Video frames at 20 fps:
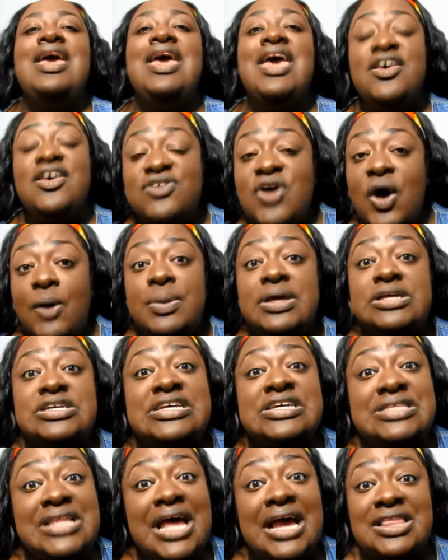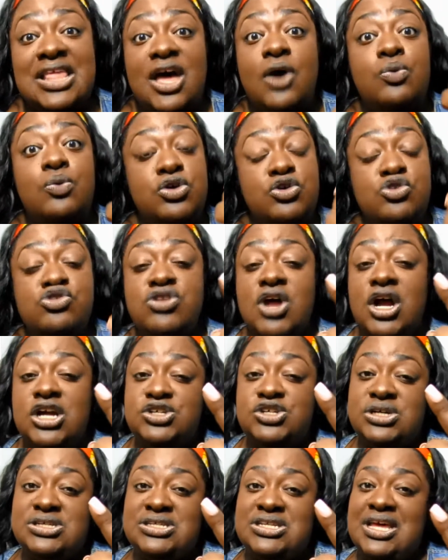It's going to be just like that when you start
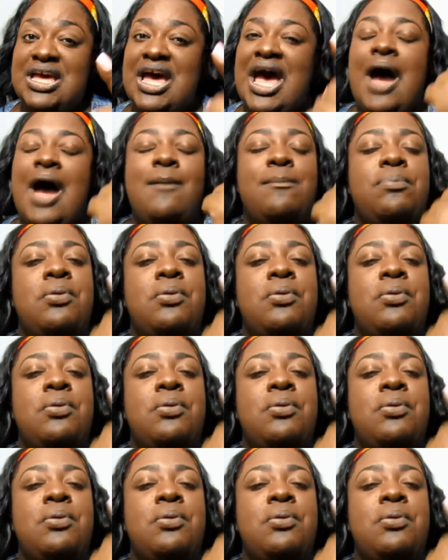trusting in God.